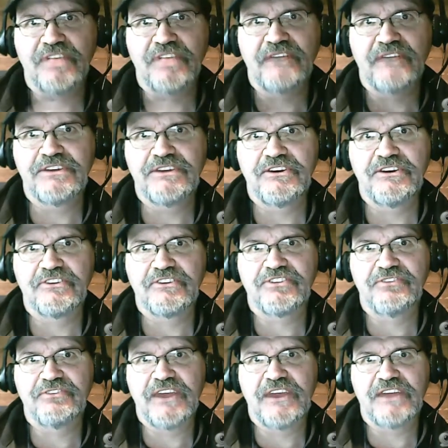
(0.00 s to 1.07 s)
When I was
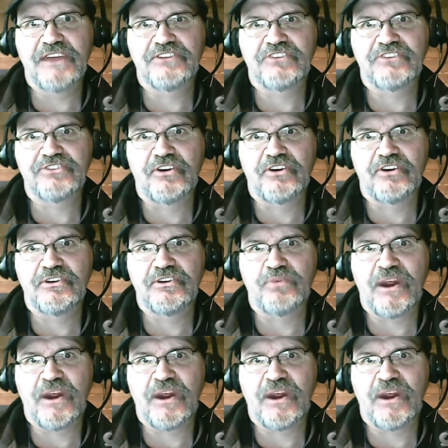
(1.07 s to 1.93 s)
11 years of age,